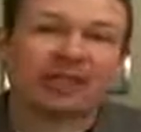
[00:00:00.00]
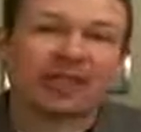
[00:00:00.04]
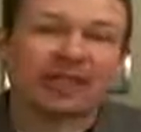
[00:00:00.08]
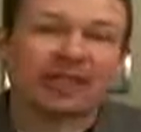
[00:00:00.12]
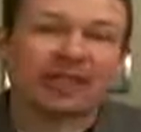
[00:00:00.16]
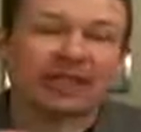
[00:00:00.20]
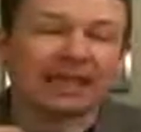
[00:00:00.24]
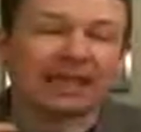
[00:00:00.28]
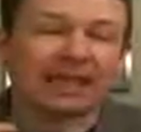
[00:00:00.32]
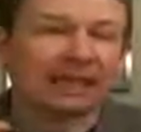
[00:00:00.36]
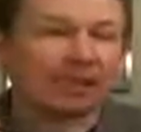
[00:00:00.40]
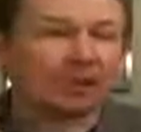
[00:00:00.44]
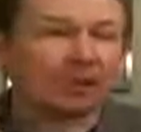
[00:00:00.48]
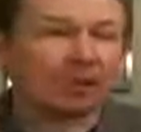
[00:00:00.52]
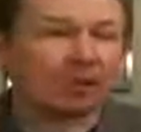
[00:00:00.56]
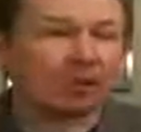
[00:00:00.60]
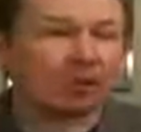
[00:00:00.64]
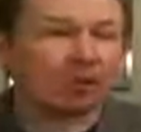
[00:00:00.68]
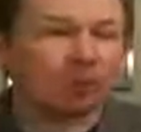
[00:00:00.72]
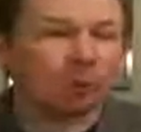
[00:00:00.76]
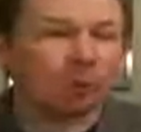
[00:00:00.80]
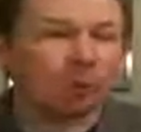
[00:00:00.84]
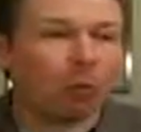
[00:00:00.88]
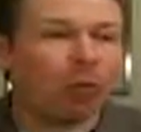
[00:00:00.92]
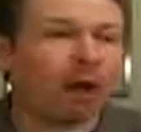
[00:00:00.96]
a
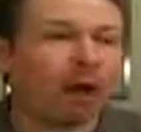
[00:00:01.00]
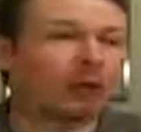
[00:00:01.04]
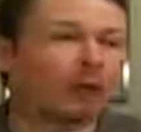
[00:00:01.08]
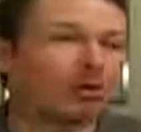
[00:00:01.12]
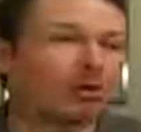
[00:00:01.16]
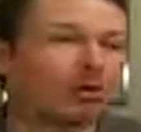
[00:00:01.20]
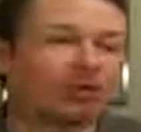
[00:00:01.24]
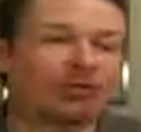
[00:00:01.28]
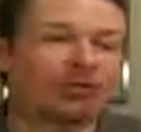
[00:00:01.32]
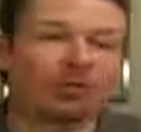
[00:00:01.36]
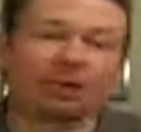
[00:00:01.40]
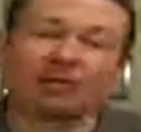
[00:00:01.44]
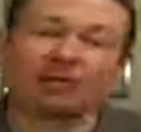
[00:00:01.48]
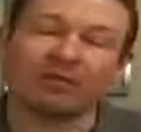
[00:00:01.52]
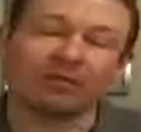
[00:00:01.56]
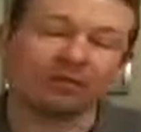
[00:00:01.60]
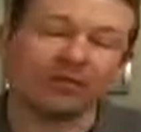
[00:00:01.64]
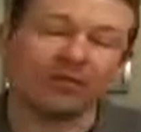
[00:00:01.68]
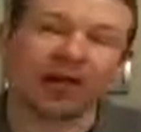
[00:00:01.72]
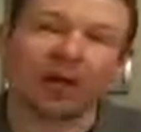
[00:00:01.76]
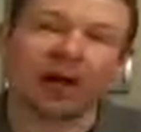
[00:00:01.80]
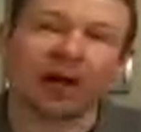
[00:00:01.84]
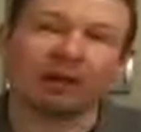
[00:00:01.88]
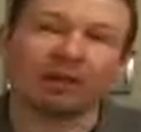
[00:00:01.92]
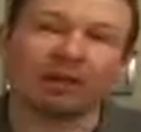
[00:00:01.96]
wealth of
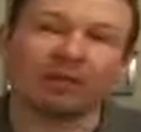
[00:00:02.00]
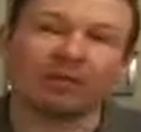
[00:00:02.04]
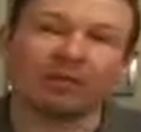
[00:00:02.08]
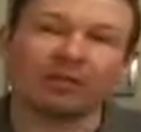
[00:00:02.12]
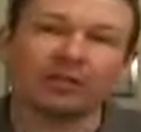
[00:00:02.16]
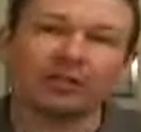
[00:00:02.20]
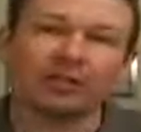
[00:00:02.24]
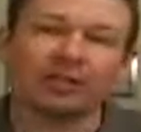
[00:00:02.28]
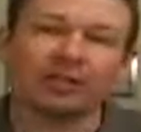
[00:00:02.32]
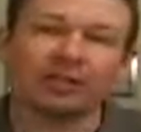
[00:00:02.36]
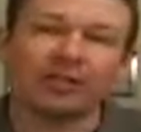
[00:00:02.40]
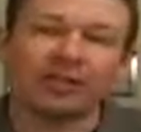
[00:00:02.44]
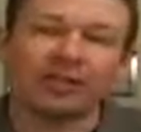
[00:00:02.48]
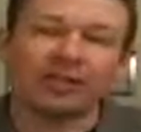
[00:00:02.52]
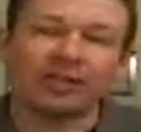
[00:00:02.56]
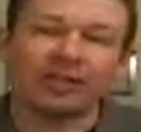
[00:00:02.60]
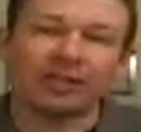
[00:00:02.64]
knowledge